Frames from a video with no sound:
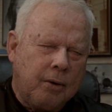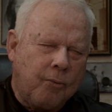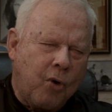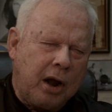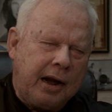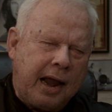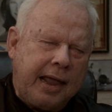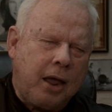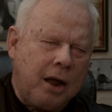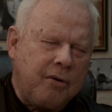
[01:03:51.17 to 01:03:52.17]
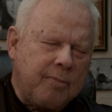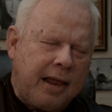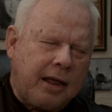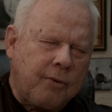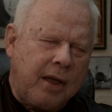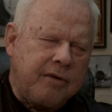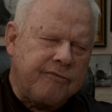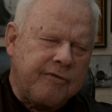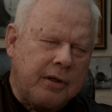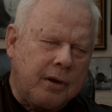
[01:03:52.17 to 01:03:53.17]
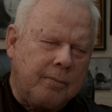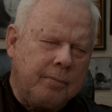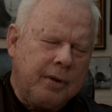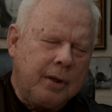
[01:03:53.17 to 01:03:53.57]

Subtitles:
One, a Nikon with black and white film,